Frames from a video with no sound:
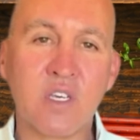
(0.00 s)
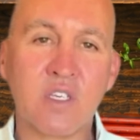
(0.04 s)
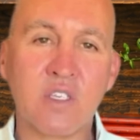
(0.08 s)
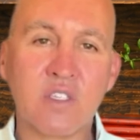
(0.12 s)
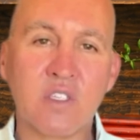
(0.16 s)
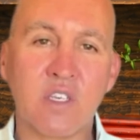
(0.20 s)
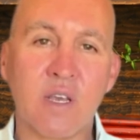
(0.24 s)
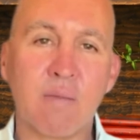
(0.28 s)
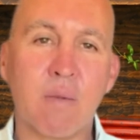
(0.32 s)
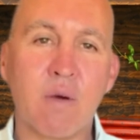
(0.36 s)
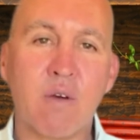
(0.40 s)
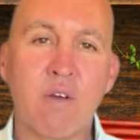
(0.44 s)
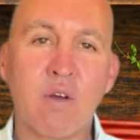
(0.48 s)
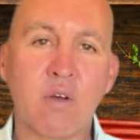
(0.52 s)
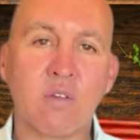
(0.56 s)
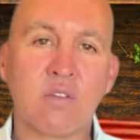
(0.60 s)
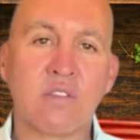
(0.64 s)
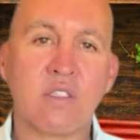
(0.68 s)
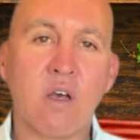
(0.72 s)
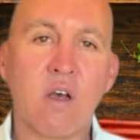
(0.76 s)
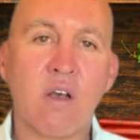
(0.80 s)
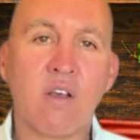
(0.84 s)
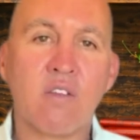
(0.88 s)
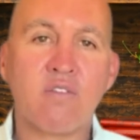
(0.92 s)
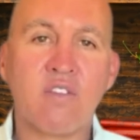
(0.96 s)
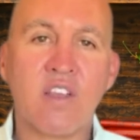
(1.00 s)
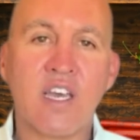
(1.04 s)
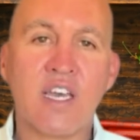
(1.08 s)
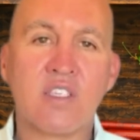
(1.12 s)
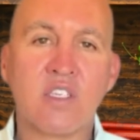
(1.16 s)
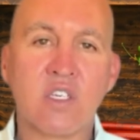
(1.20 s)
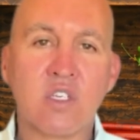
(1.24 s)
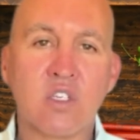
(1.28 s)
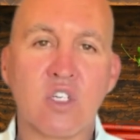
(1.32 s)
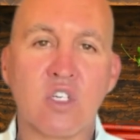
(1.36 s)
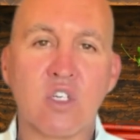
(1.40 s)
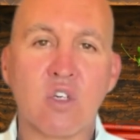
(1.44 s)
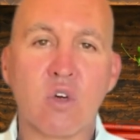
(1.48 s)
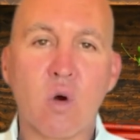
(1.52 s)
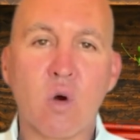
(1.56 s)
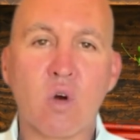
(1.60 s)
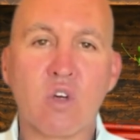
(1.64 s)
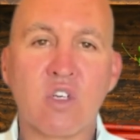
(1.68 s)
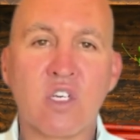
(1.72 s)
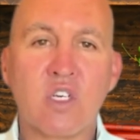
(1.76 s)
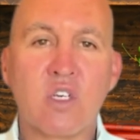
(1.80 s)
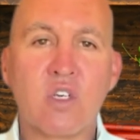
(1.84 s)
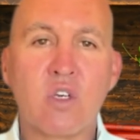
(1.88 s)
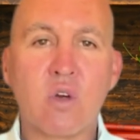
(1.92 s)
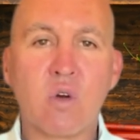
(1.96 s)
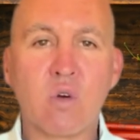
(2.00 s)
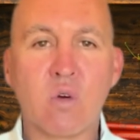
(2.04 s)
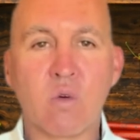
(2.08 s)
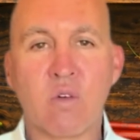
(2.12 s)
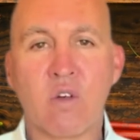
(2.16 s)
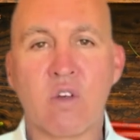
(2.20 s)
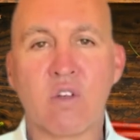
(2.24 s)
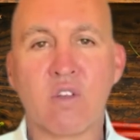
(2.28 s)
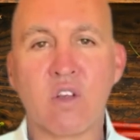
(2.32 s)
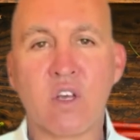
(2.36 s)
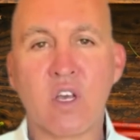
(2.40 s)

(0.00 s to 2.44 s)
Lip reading: Some of those are a Vantage score too.